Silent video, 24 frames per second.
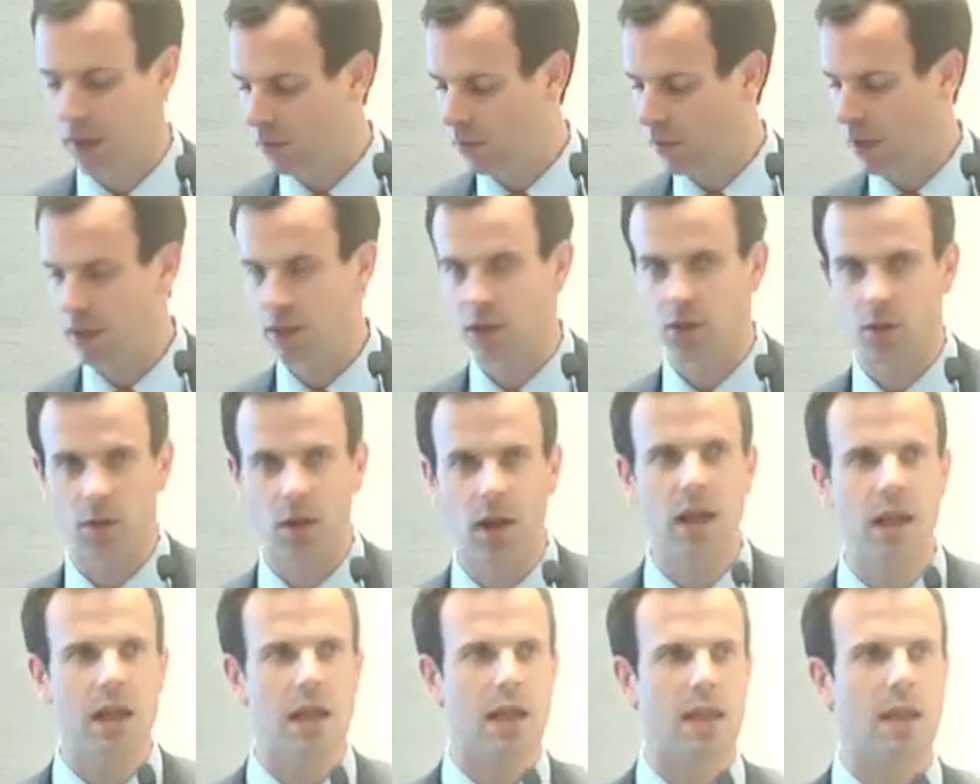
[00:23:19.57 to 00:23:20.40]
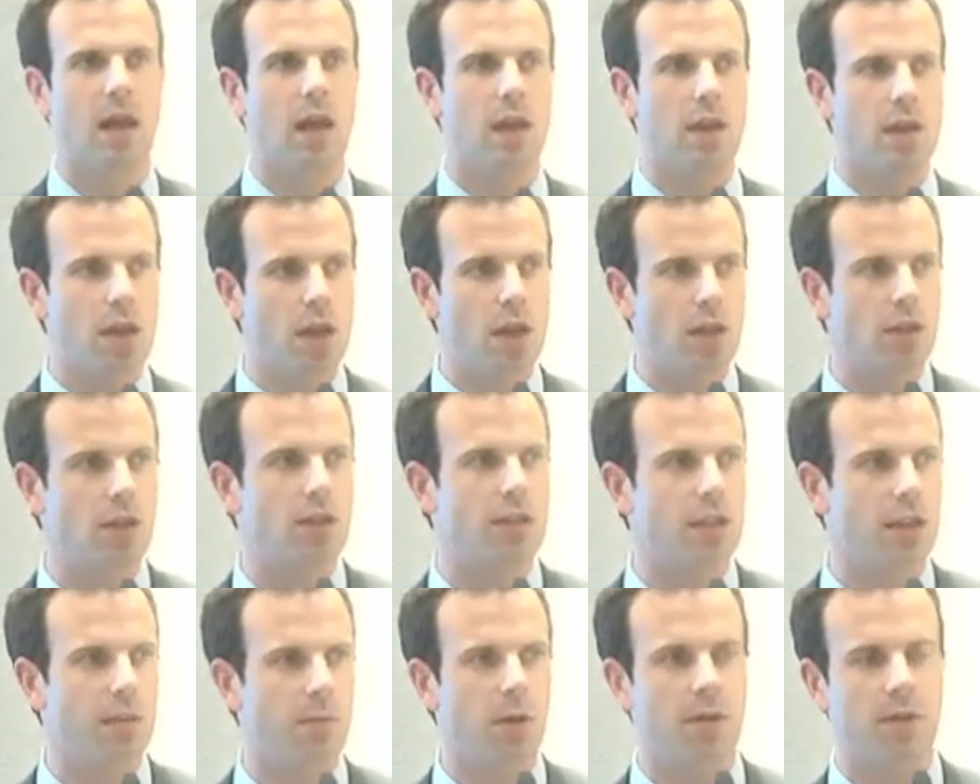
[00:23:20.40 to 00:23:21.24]
Right? So another
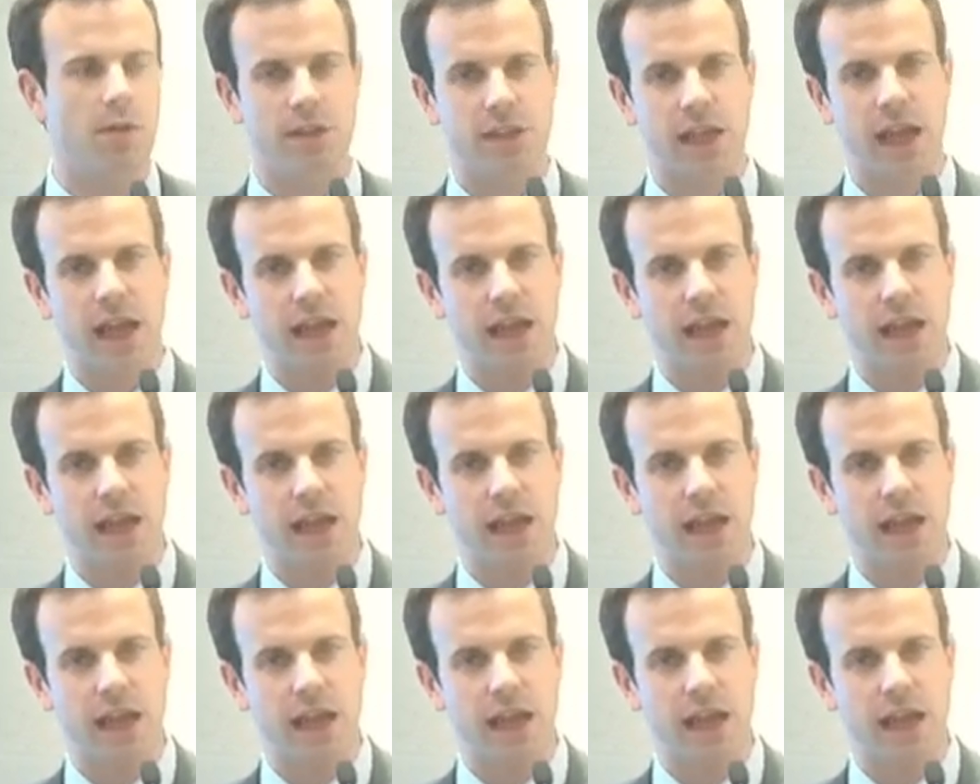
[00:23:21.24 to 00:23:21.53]
set of motivators